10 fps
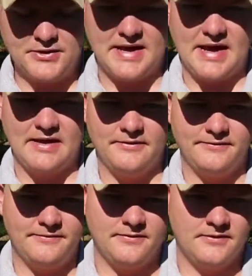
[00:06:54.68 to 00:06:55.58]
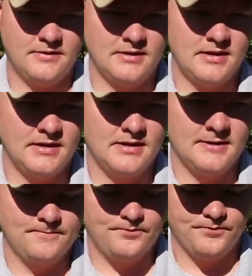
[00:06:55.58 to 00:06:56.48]
you to
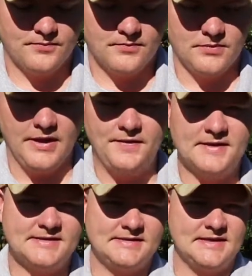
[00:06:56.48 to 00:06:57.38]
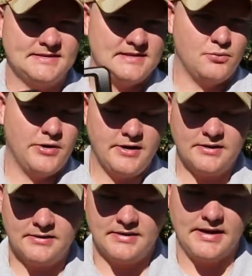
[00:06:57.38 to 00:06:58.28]
let this sit
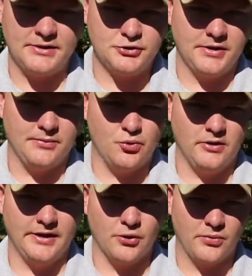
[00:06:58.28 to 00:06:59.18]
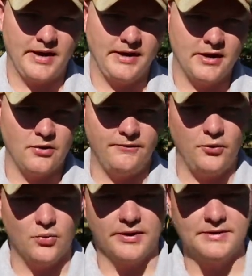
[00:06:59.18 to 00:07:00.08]
somewhere and treat it more like a radio if
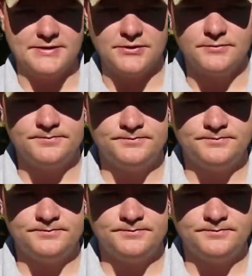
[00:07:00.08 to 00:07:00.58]
you wanted to.